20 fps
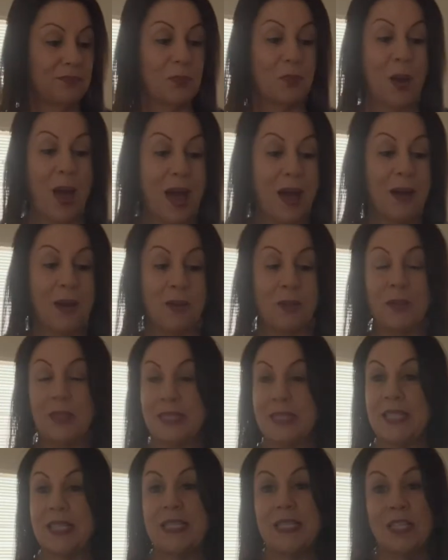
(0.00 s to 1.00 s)
wow,
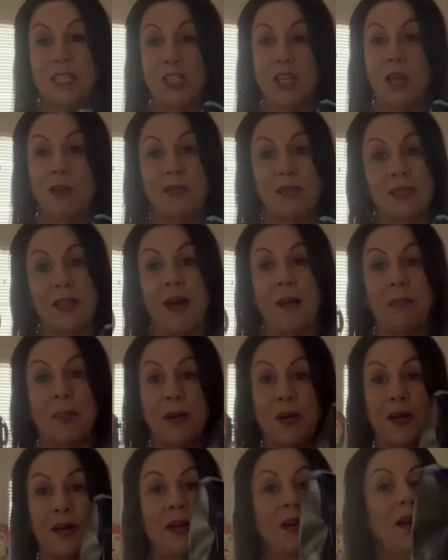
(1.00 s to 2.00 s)
was this a
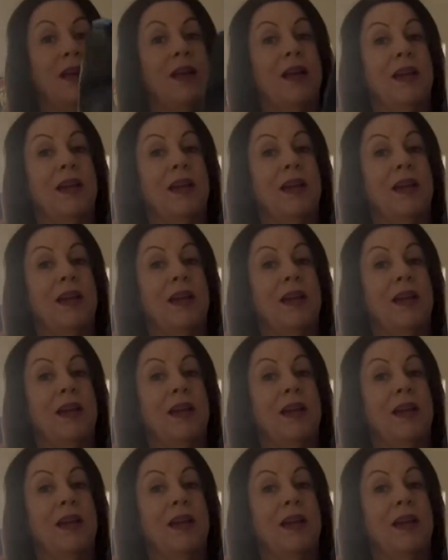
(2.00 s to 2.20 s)
showstopper.